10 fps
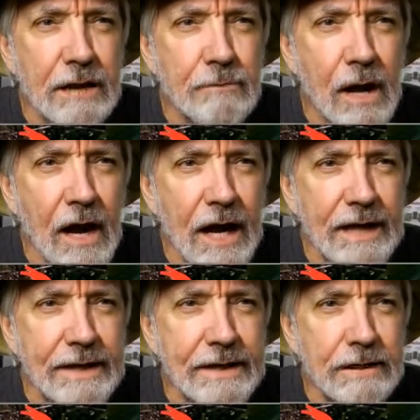
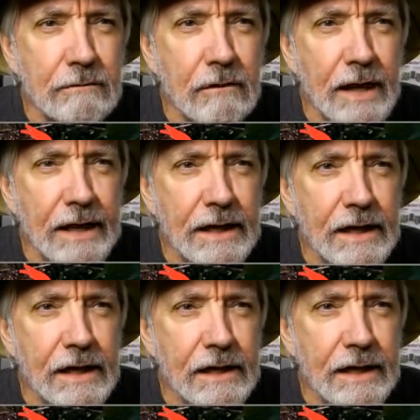behind it right
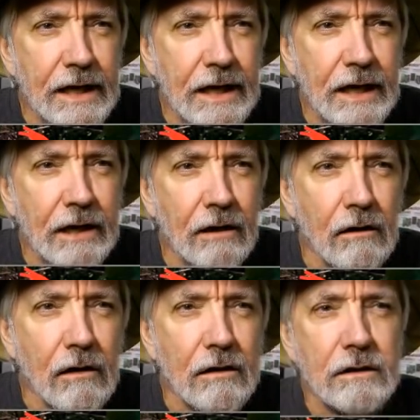in
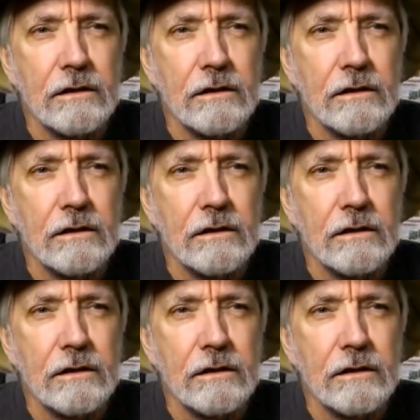here.